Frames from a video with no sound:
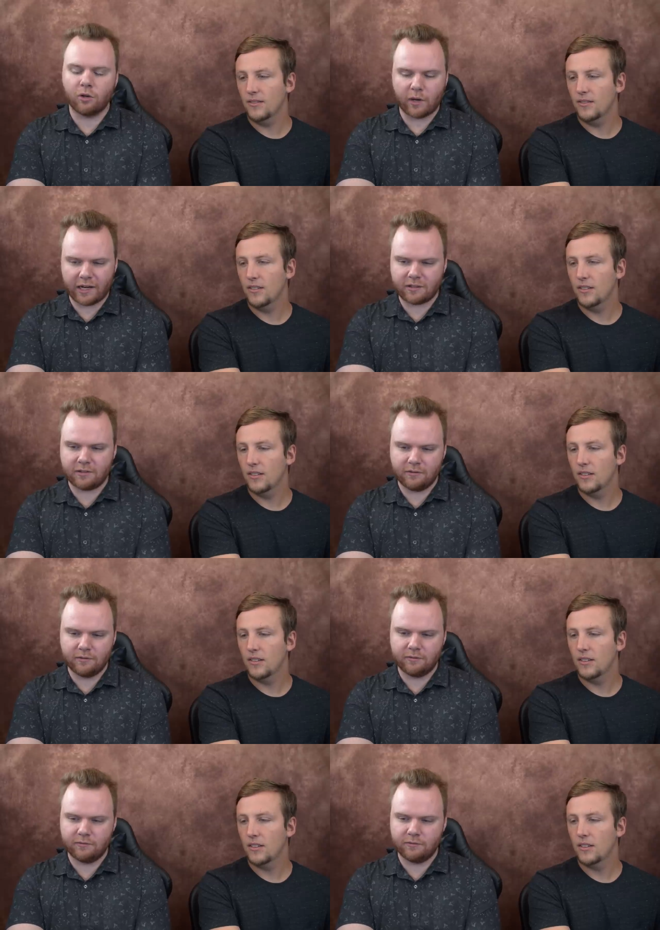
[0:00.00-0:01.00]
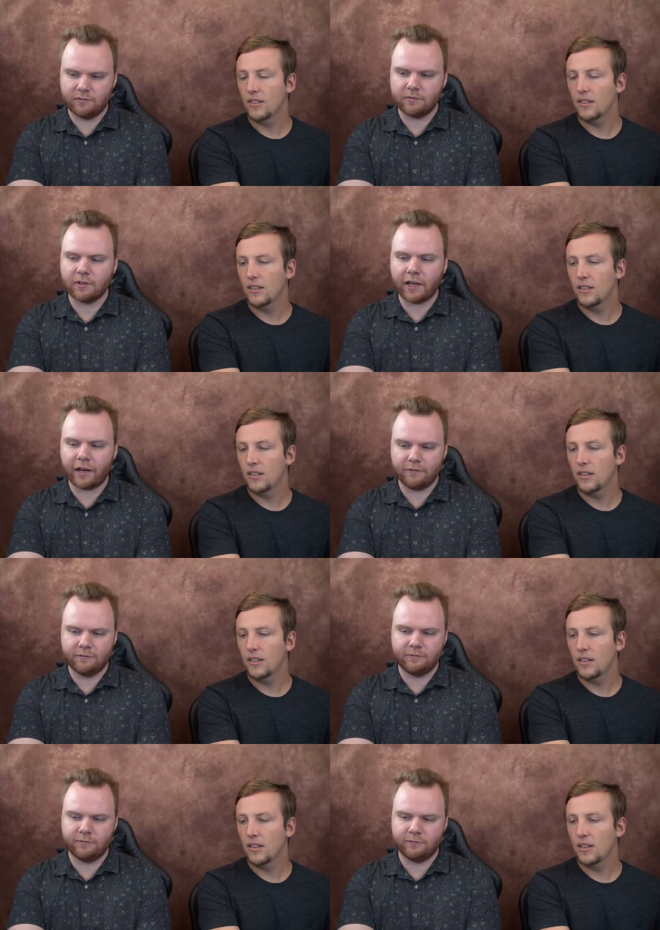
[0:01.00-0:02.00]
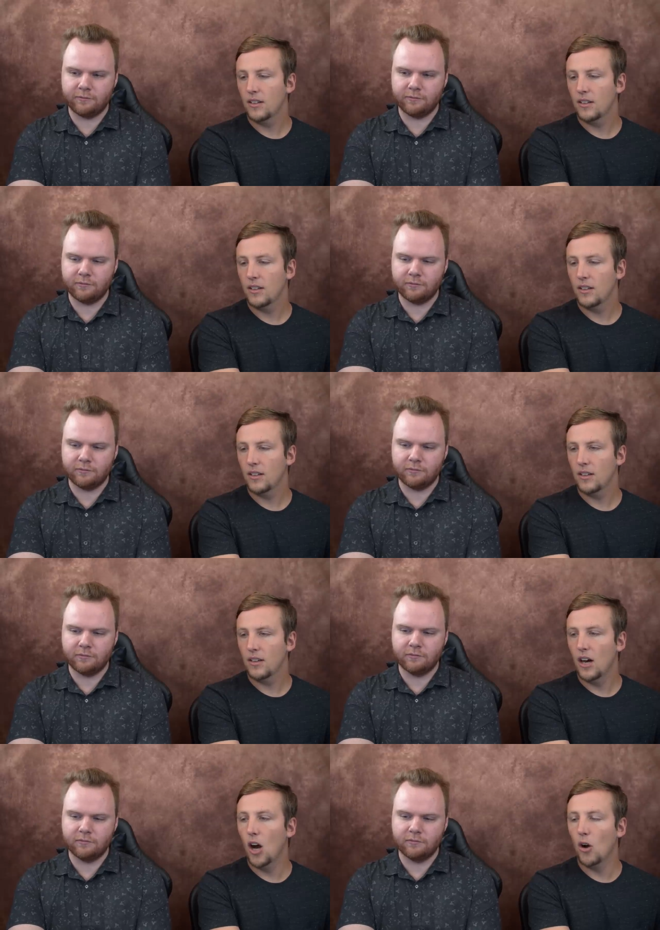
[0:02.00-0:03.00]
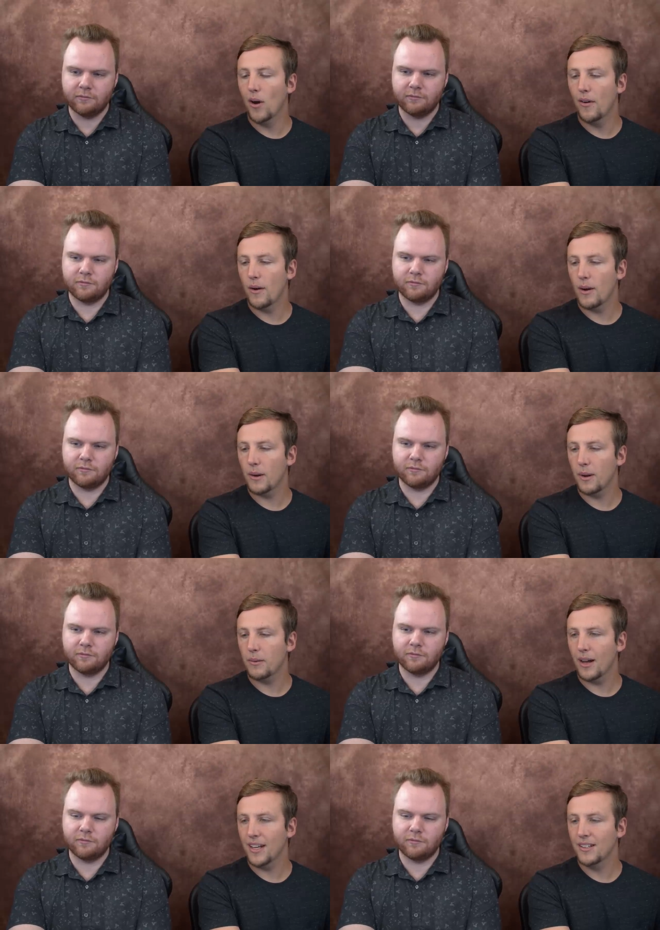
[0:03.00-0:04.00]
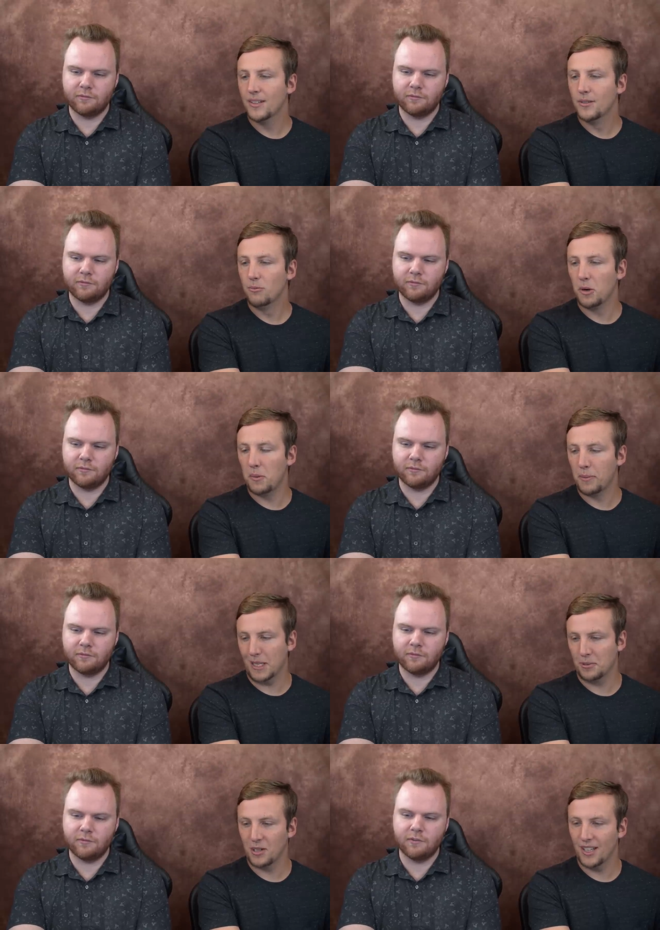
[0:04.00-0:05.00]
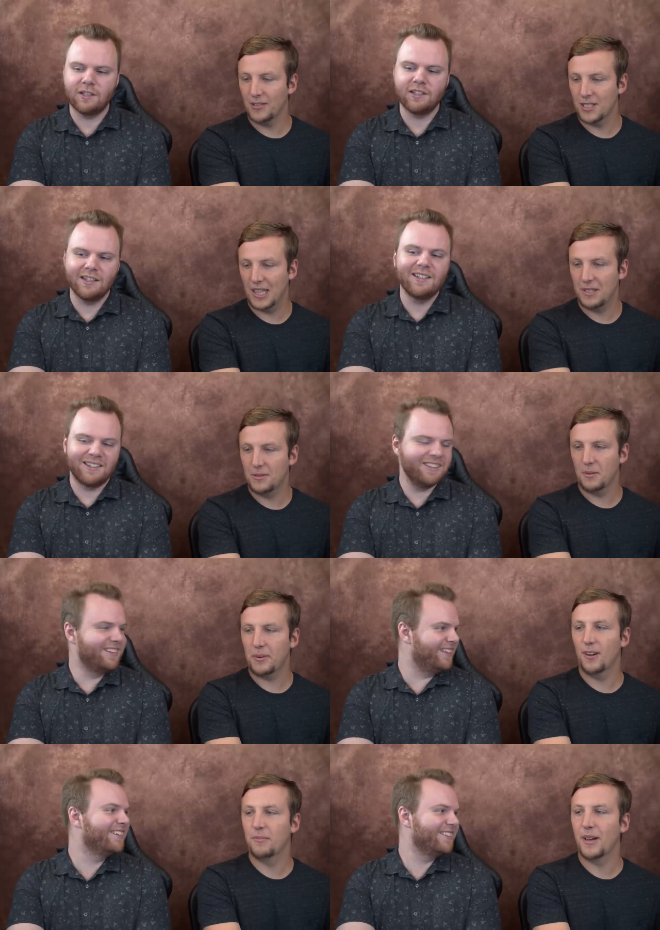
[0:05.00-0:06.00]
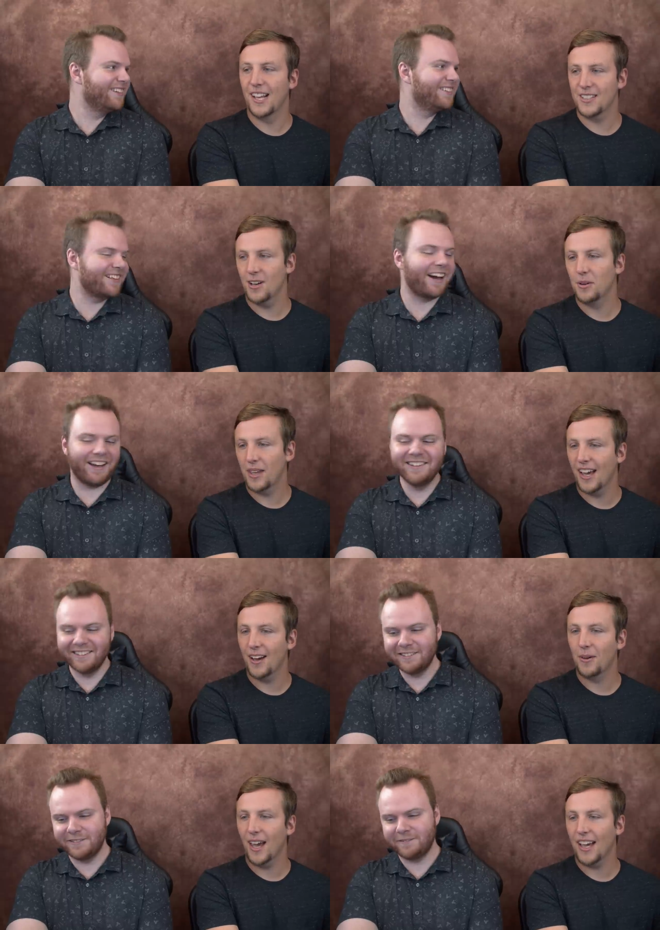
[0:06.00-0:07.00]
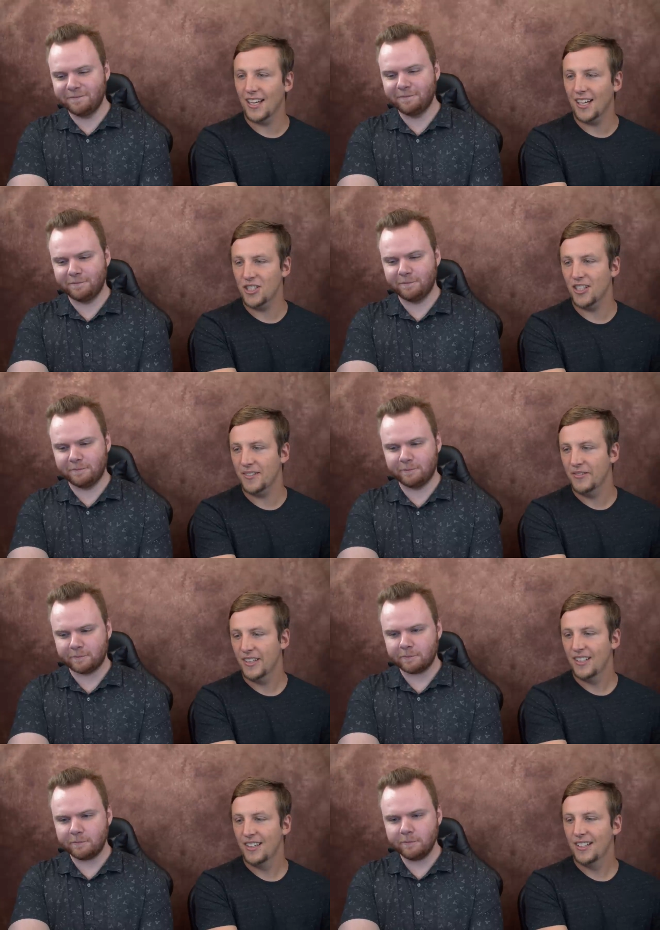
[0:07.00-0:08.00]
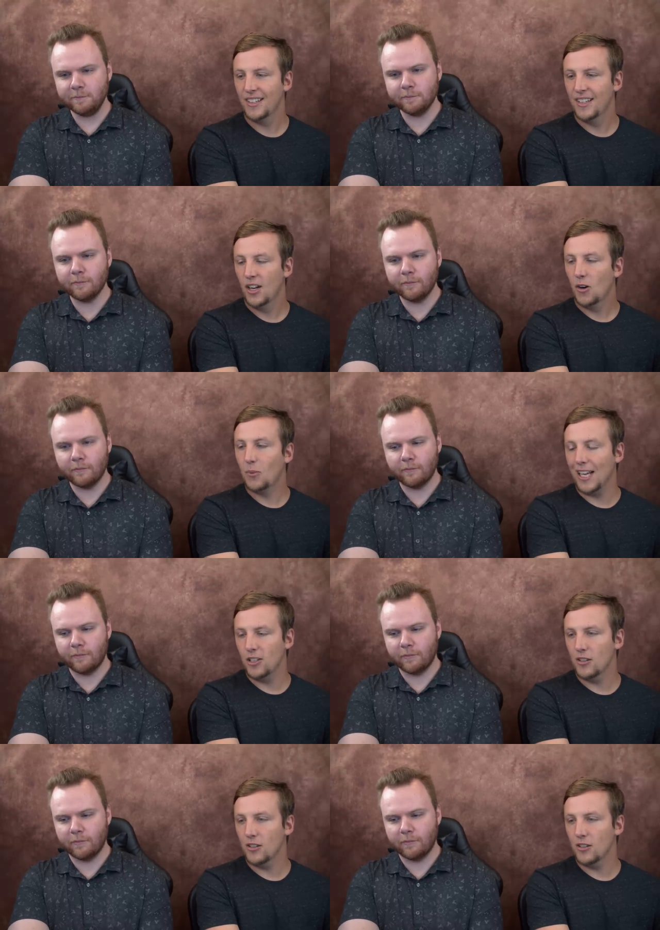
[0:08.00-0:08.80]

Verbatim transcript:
Speaker 1: Correct. Yeah.
Speaker 2: Oh, right, right, right, right, right. Would it be possible to leave us at least in a pair of pants? yeah. Okay, okay, gotcha. Right.